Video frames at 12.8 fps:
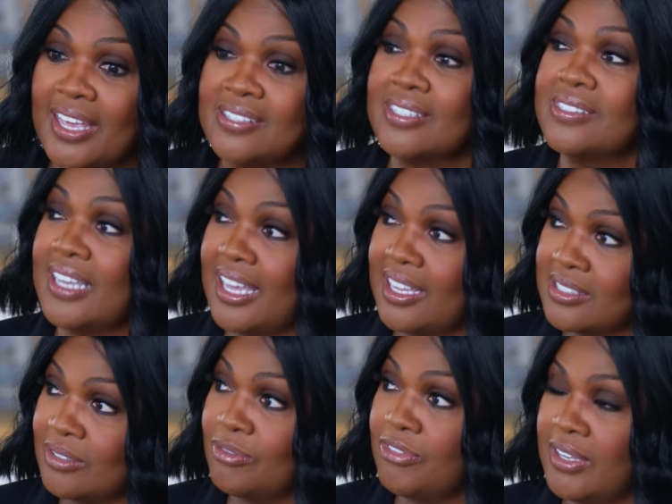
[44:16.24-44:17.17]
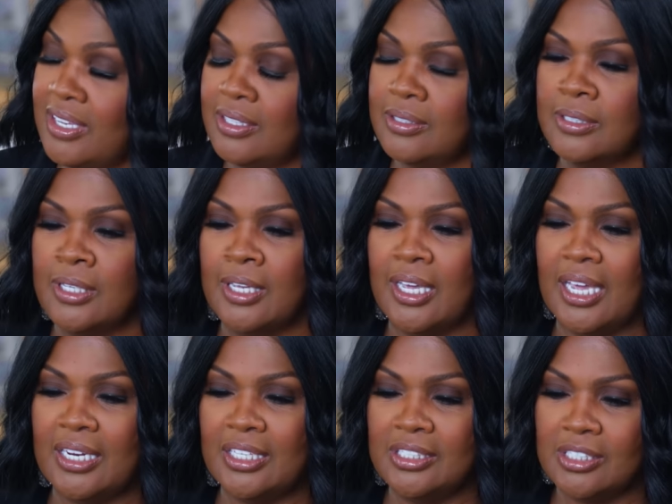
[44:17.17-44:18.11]
as his hands and feet,
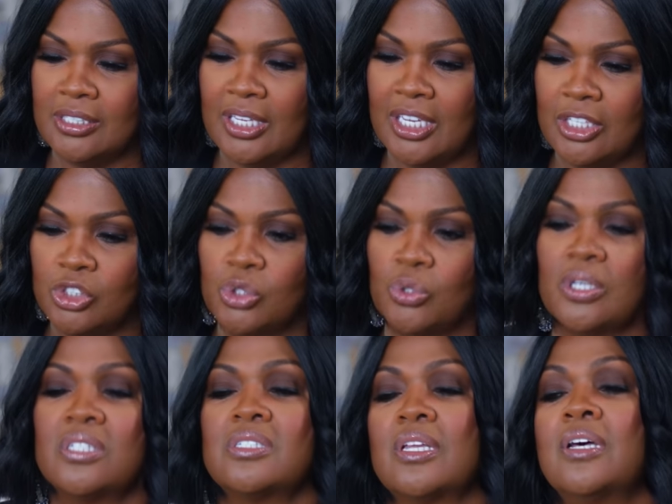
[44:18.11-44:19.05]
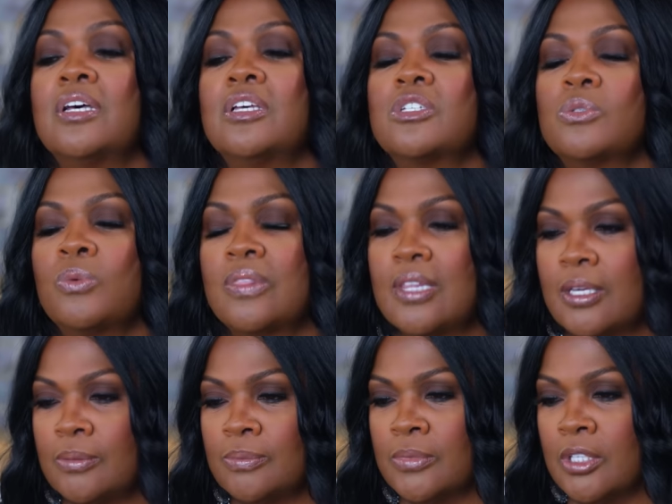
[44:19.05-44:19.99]
and he's in, he entrusts us with
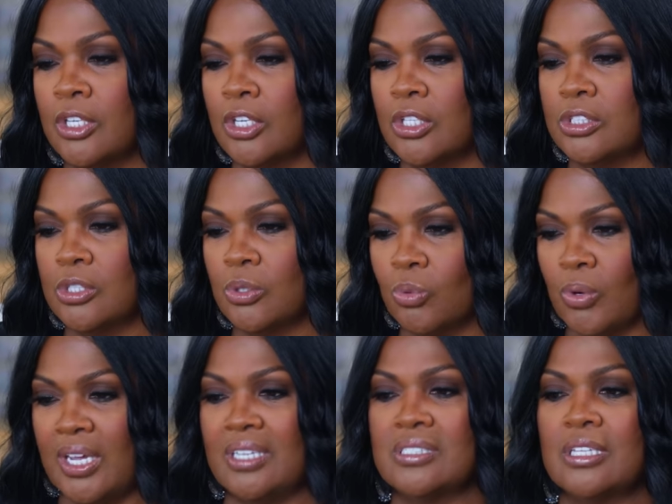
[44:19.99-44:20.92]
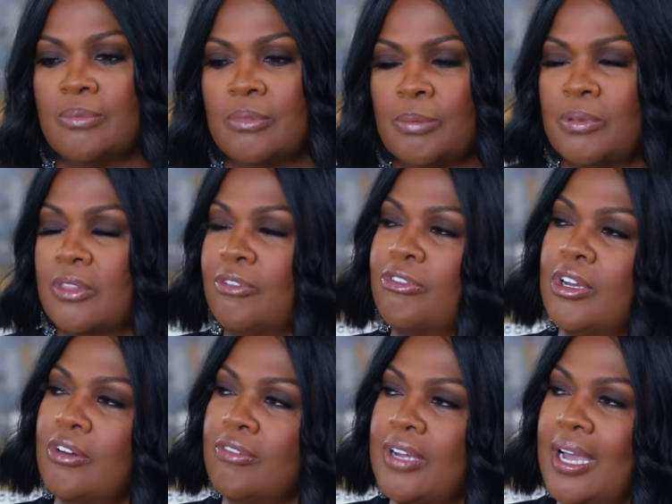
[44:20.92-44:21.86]
them to raise them up in the
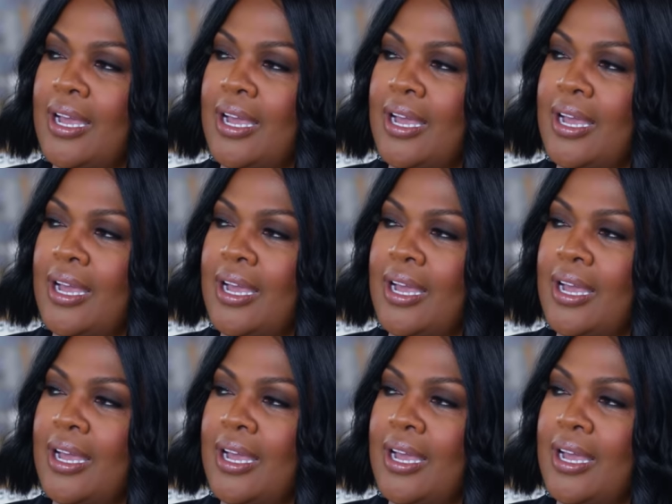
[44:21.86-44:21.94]
fear of